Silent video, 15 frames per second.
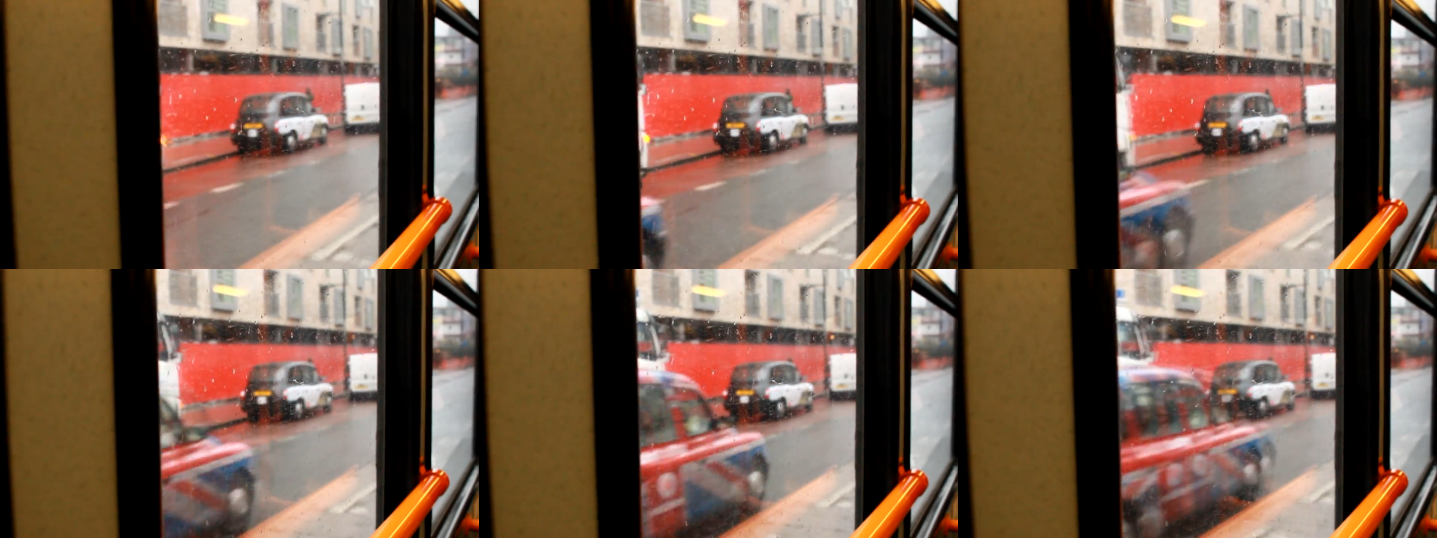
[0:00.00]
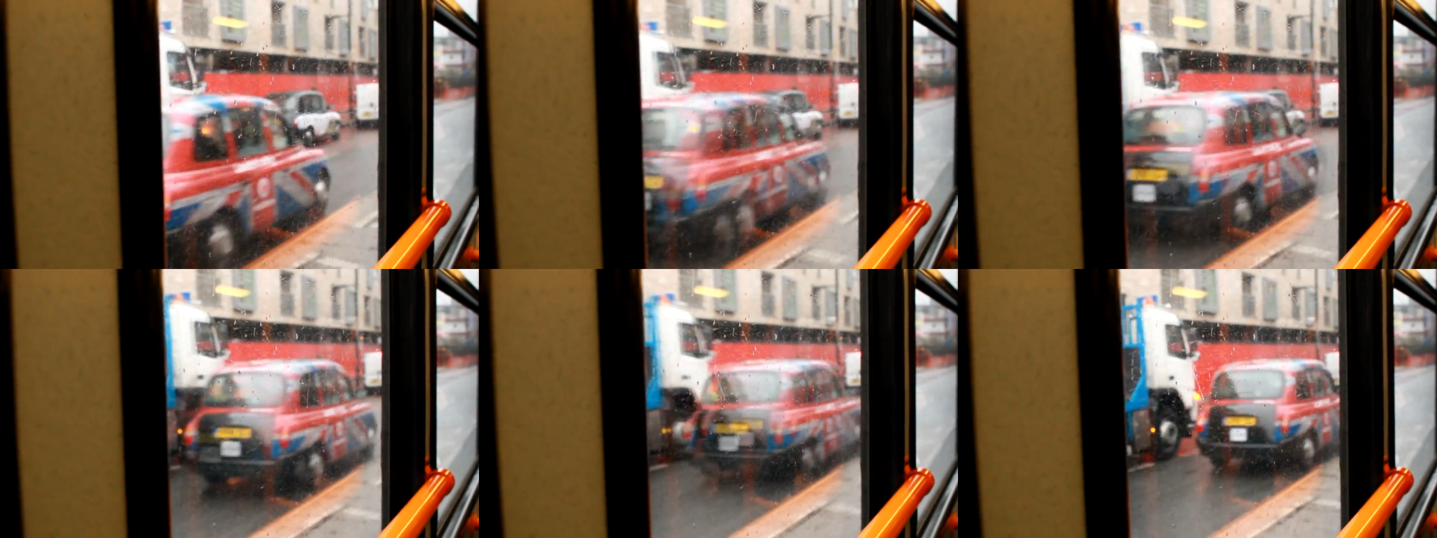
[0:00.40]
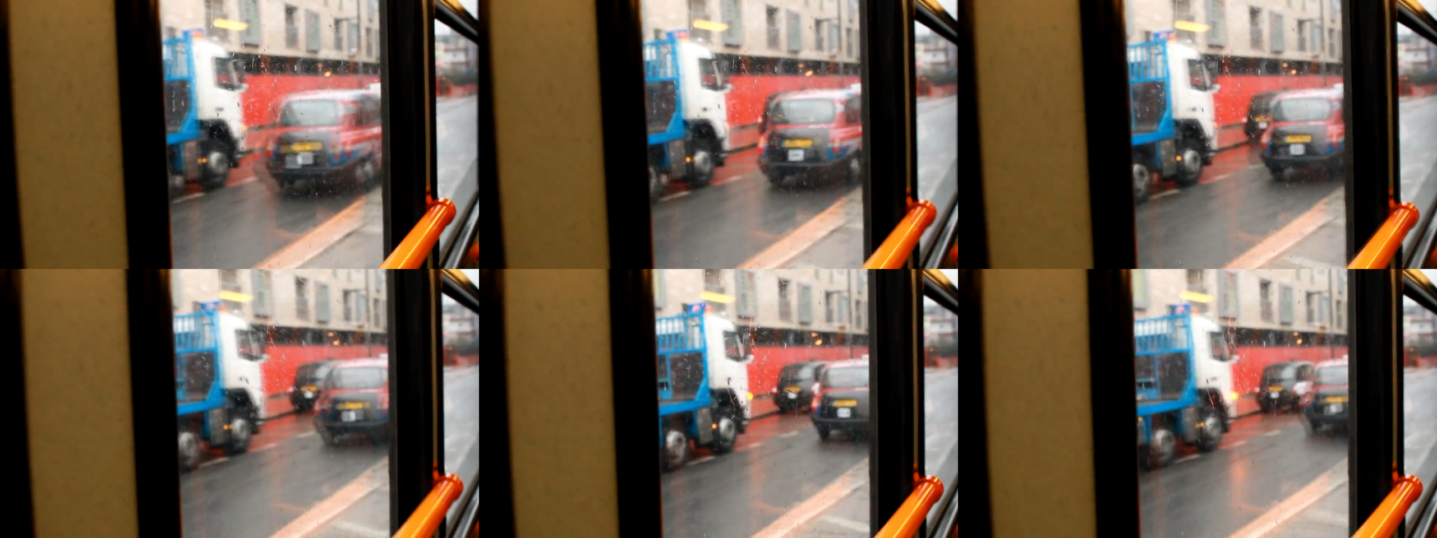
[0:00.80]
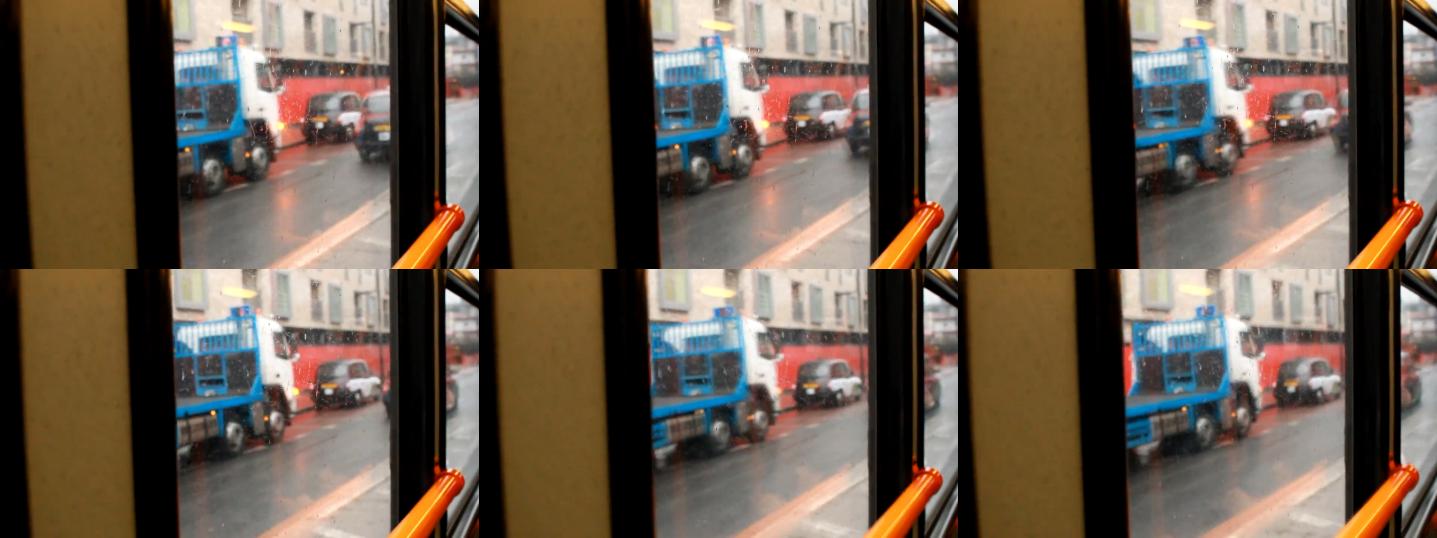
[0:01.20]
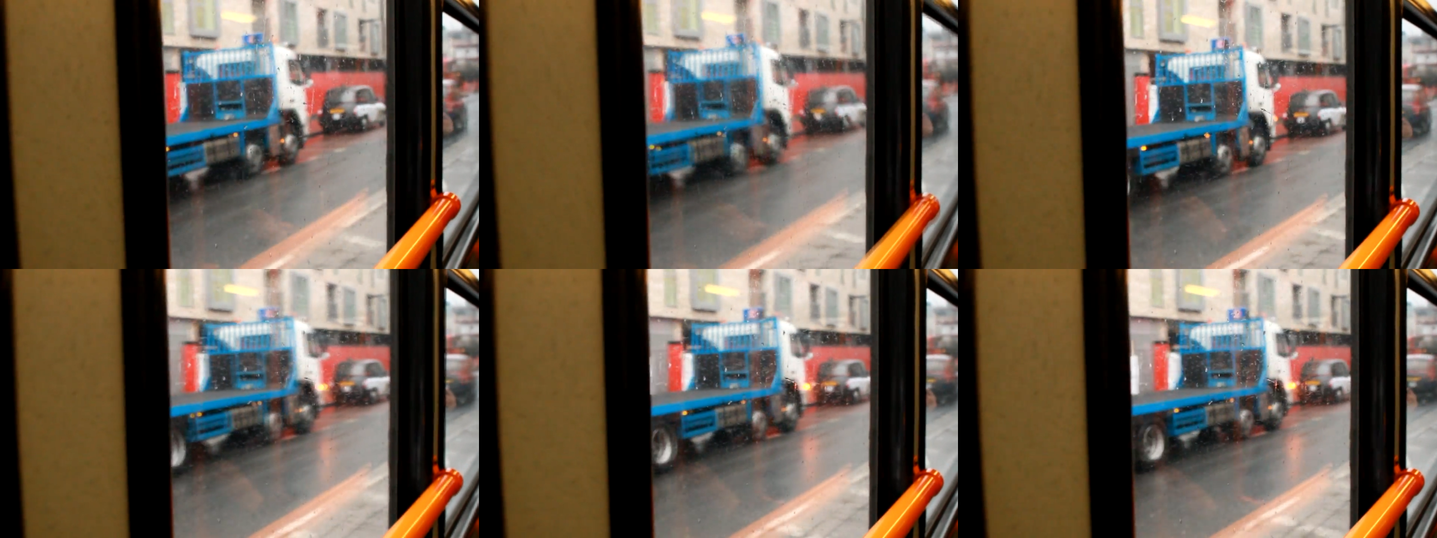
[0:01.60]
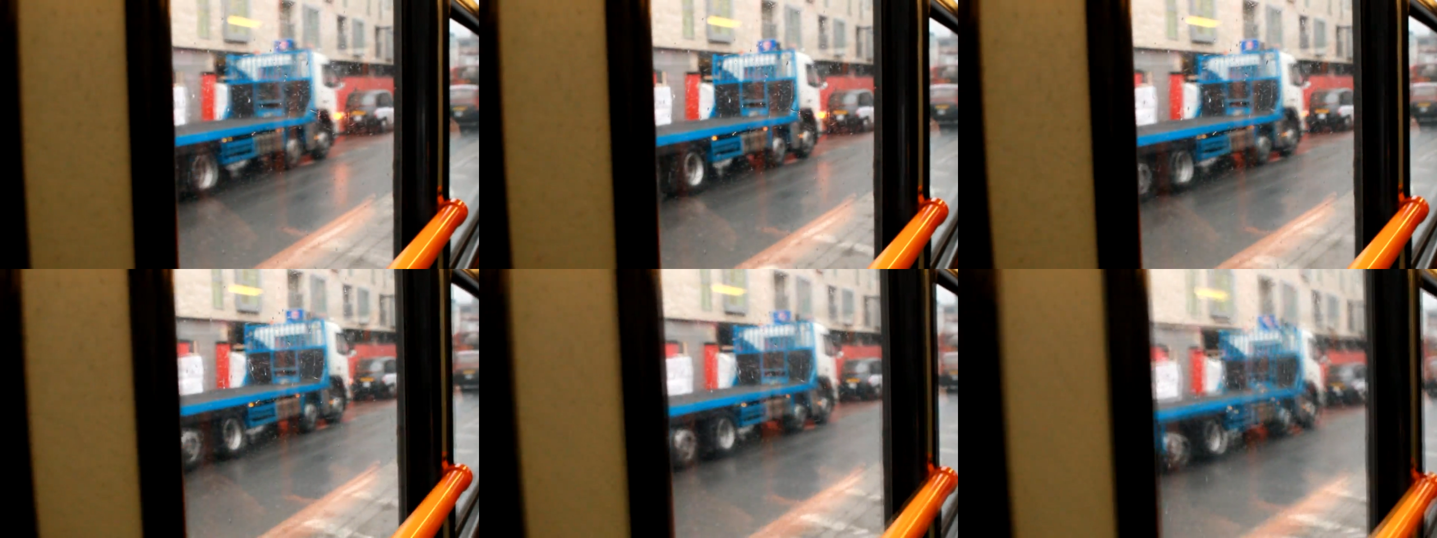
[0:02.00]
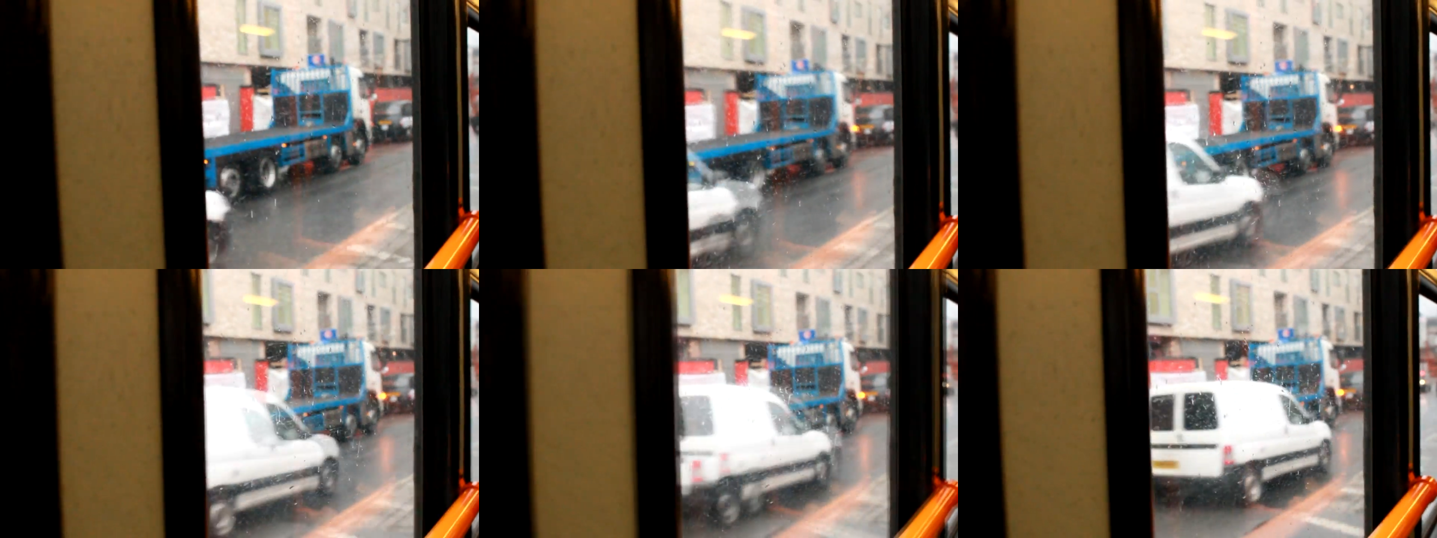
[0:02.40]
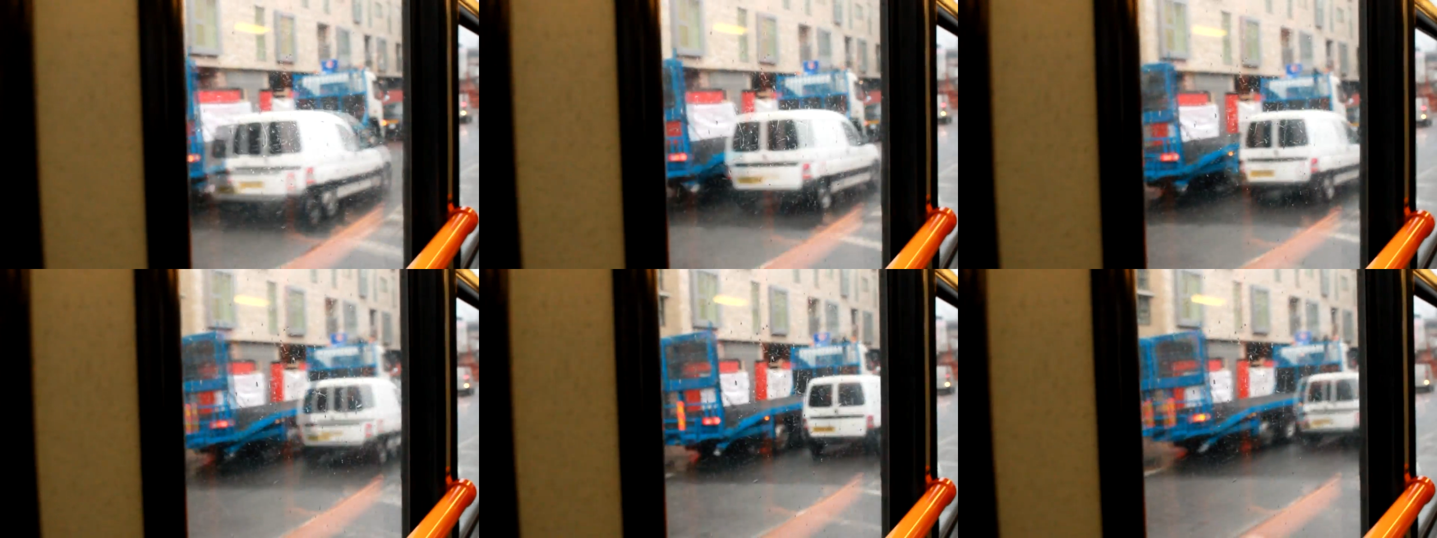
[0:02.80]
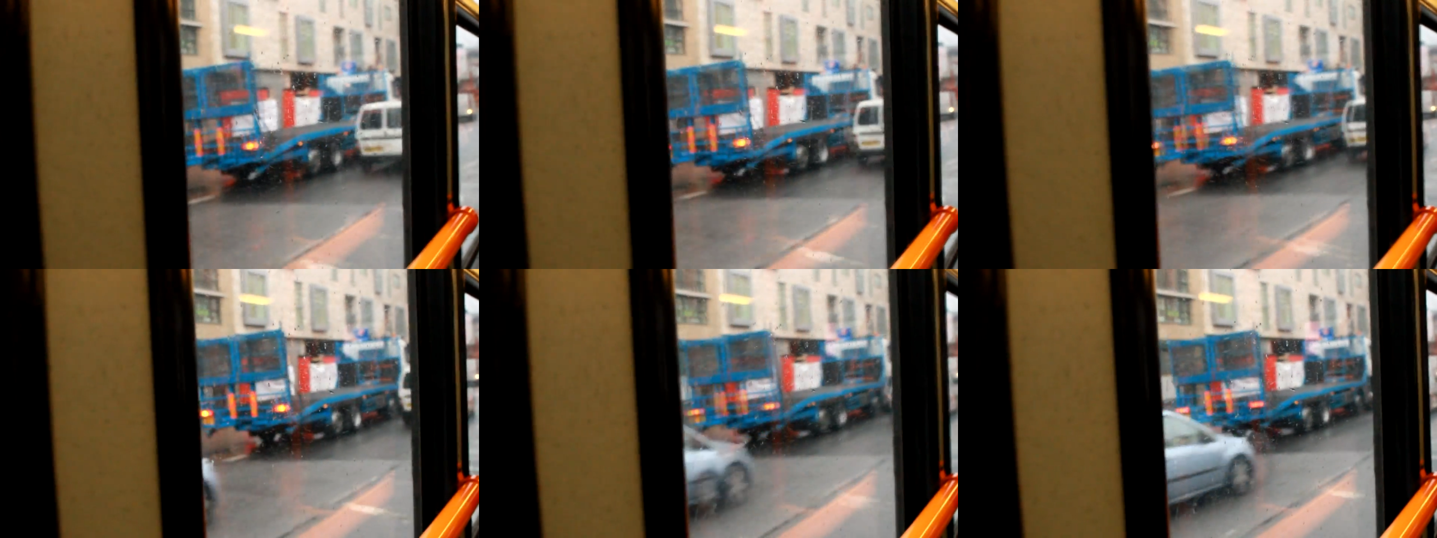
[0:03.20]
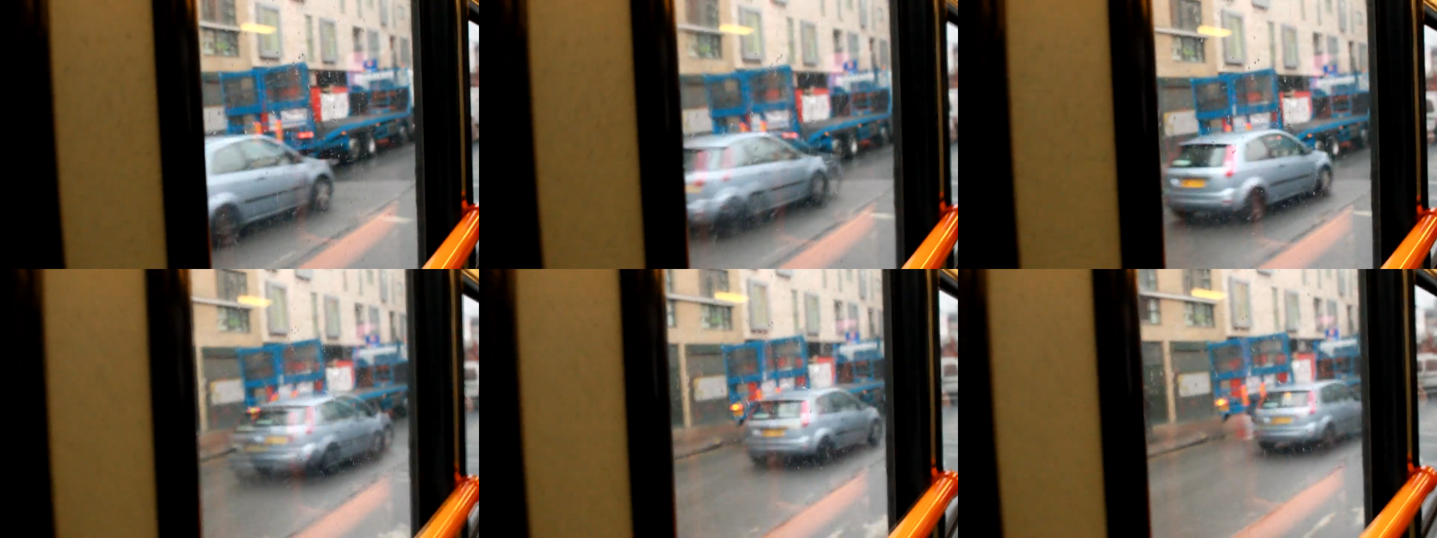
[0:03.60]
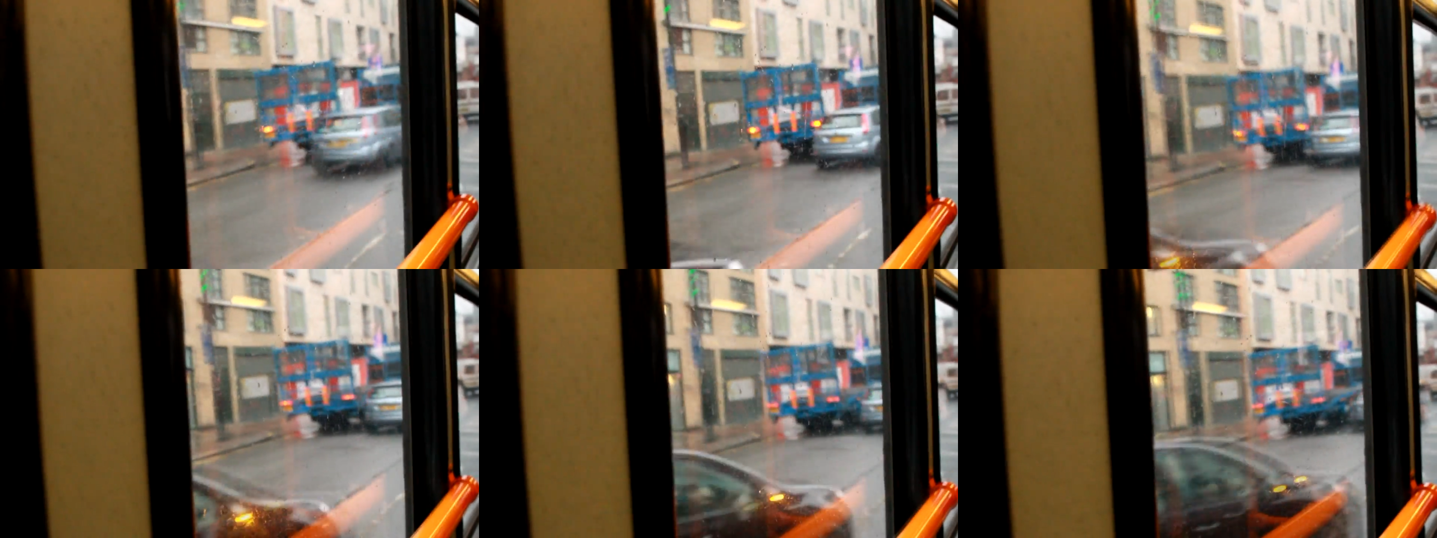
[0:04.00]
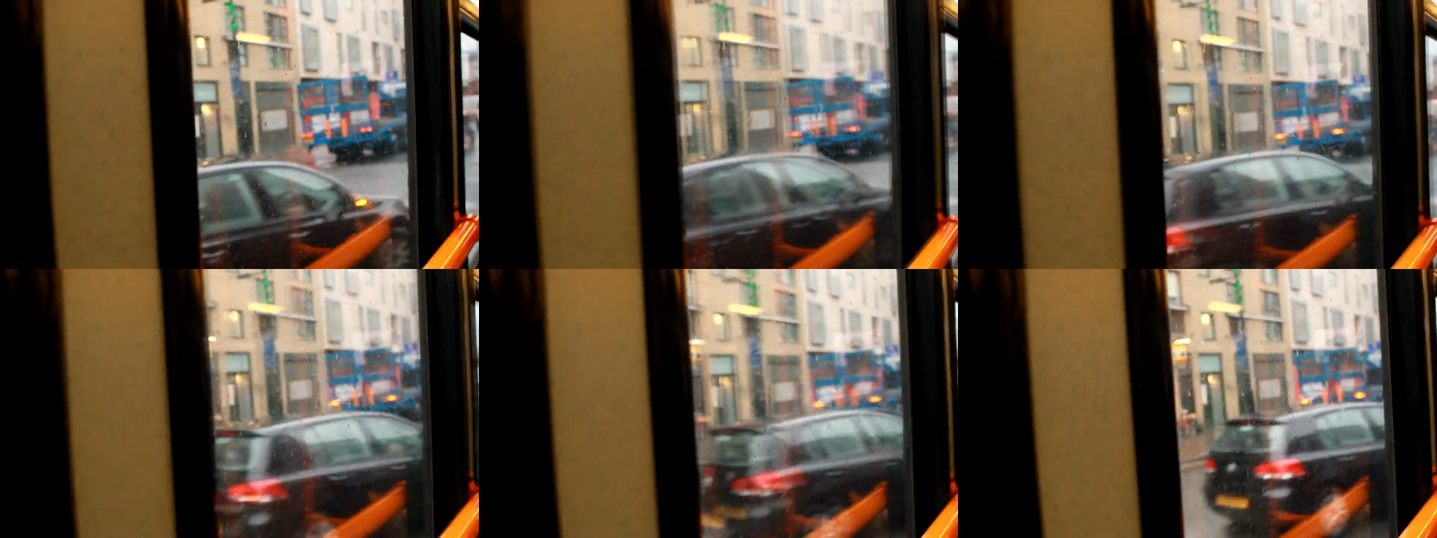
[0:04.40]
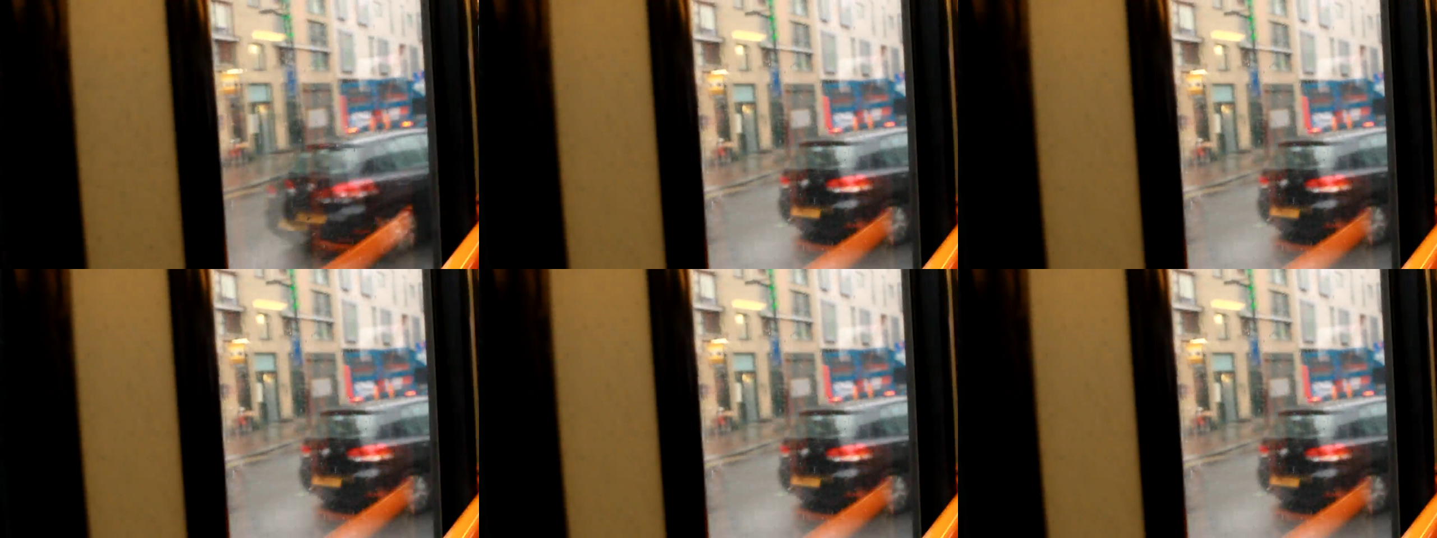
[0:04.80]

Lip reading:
(no speaker visible)